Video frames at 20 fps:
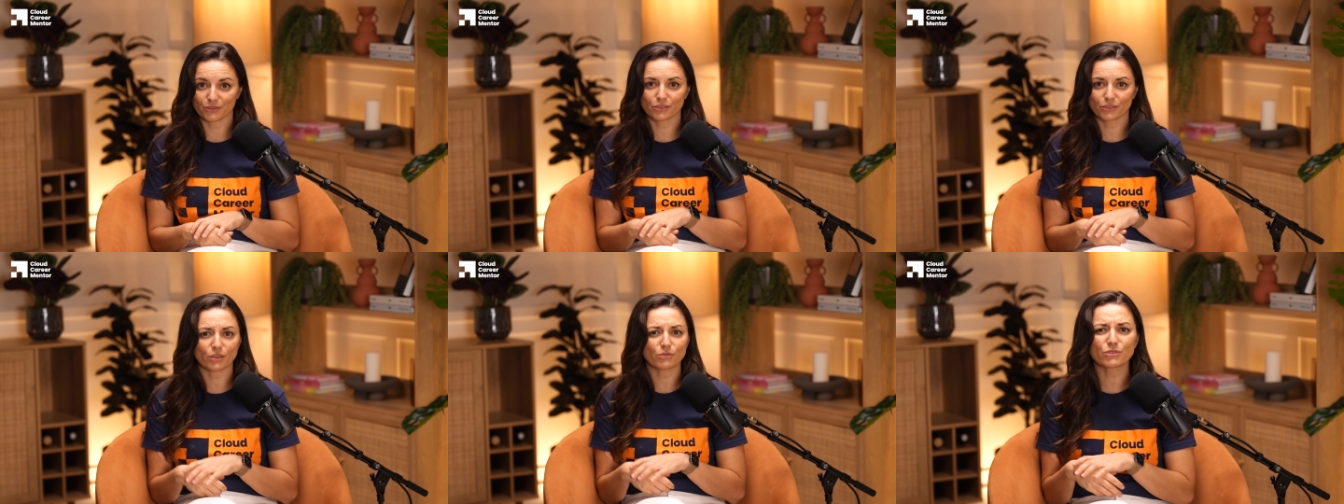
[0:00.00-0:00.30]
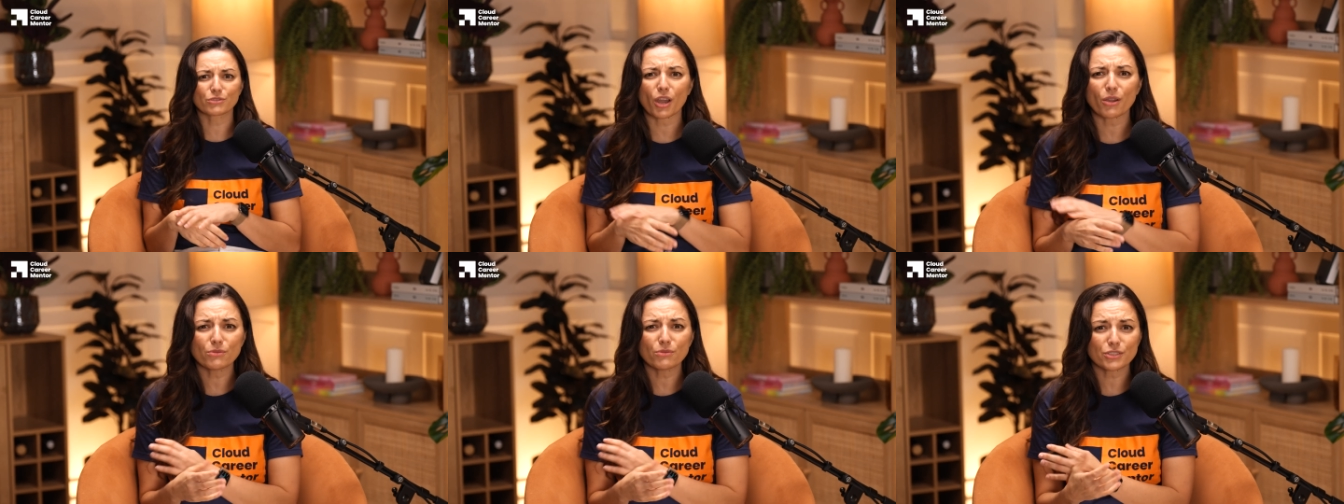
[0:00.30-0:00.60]
so
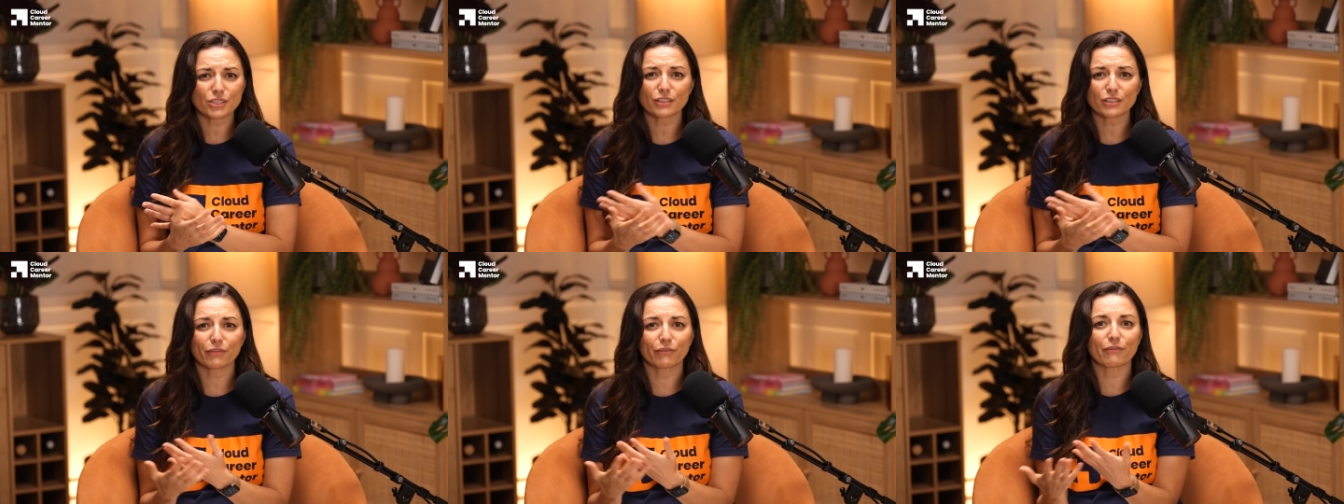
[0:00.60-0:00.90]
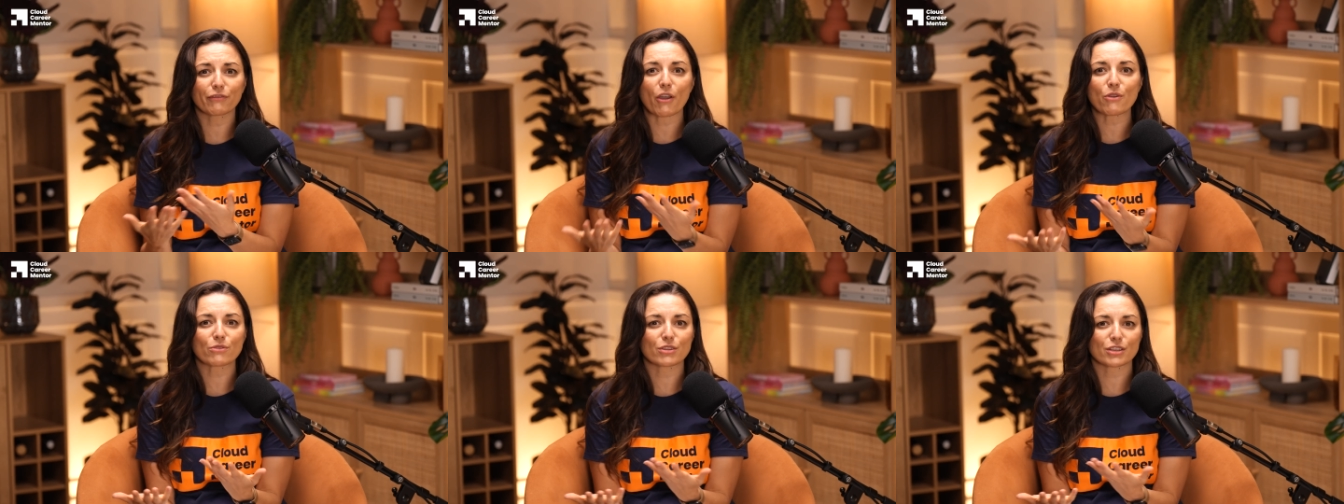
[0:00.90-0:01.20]
don't just
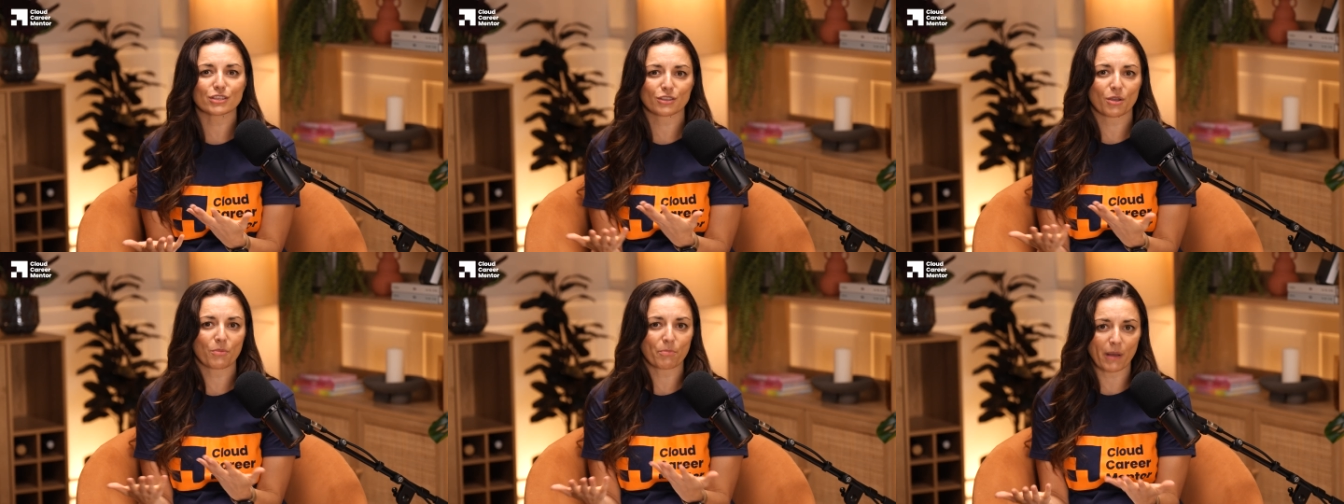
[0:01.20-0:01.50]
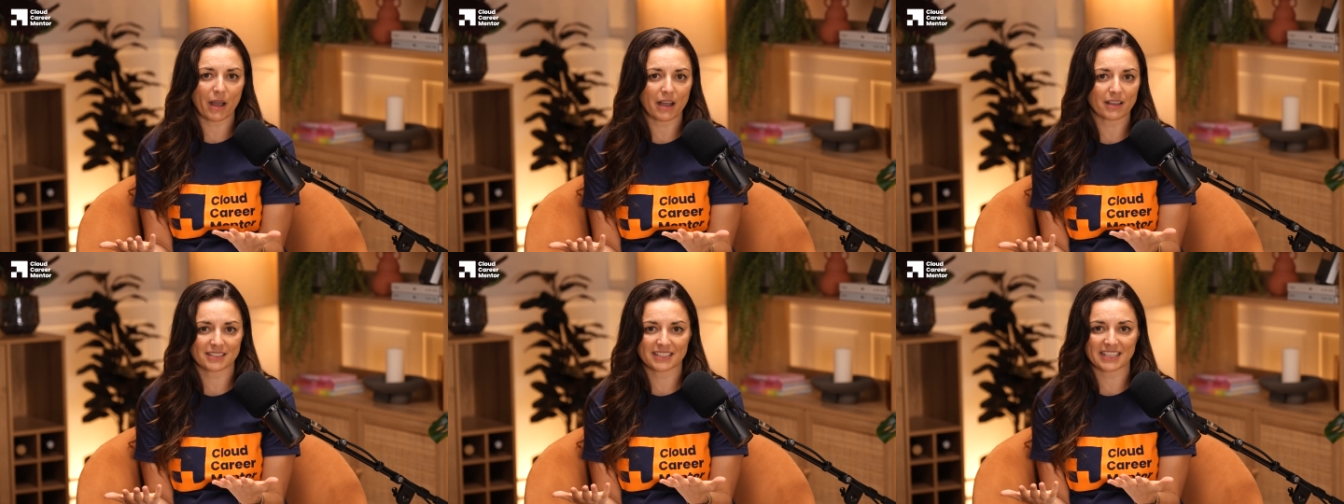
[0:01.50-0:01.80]
focus on
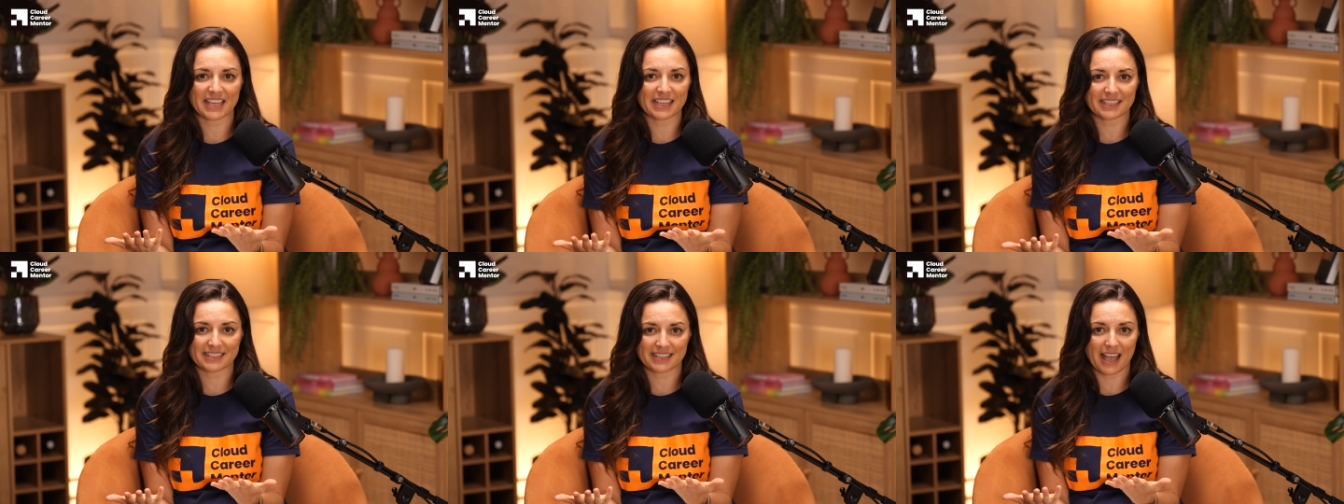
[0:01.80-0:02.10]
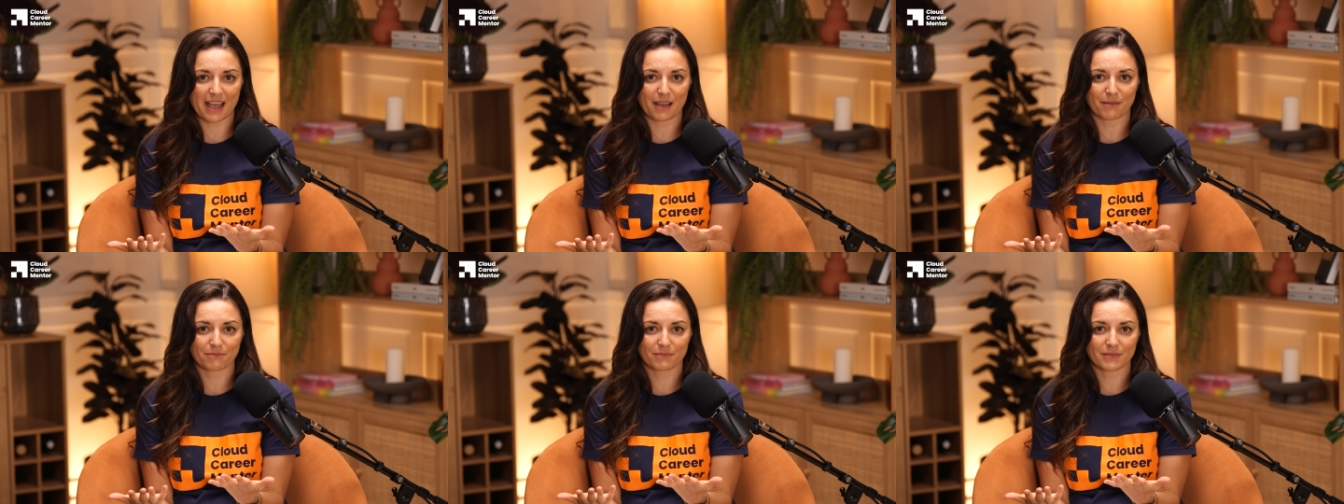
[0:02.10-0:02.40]
passing
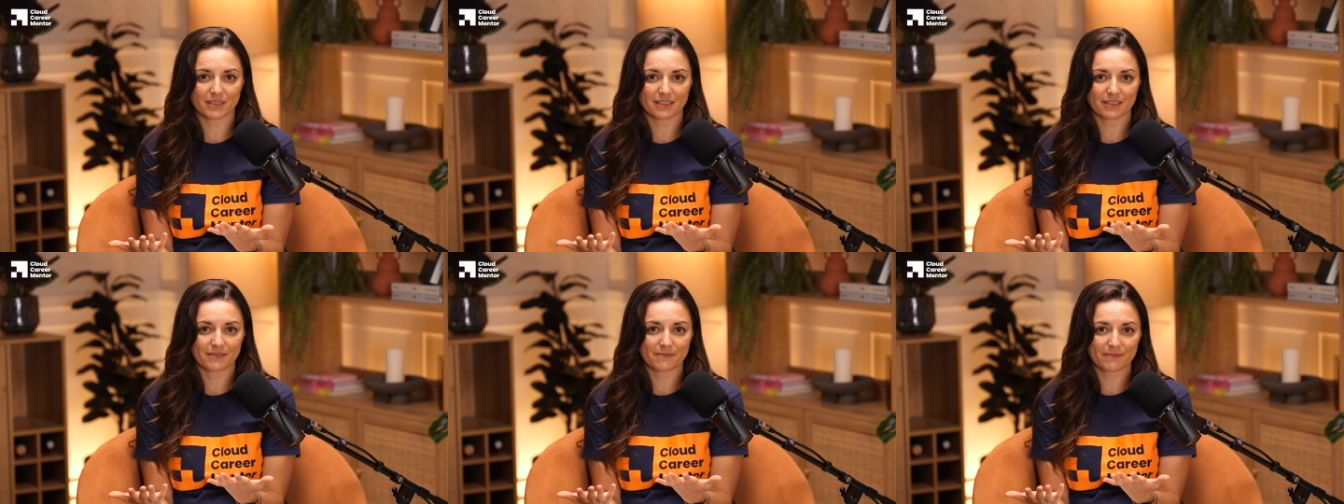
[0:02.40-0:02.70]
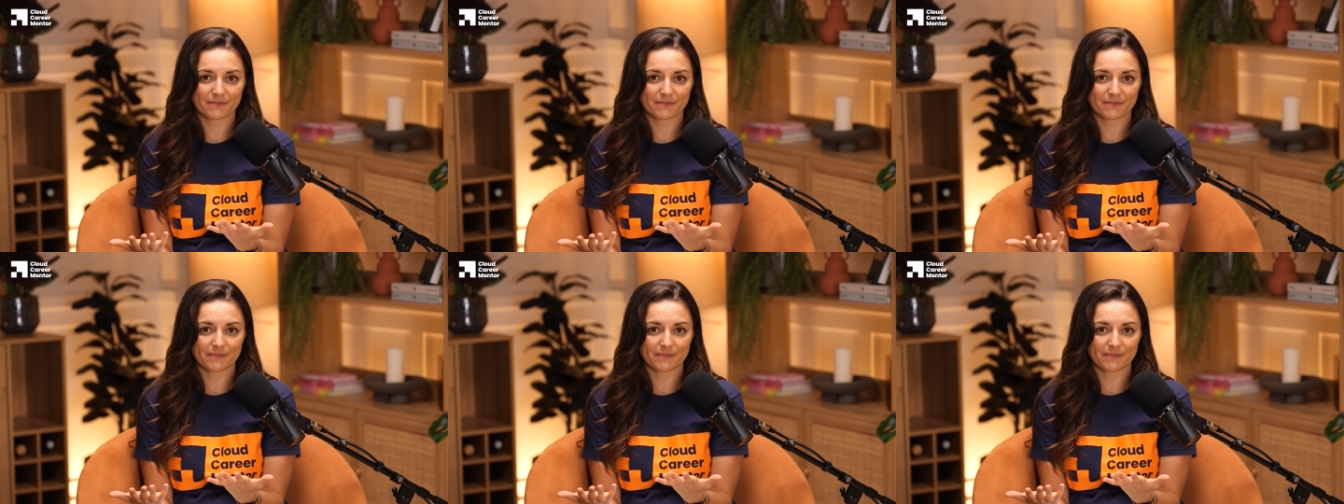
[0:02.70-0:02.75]
exams.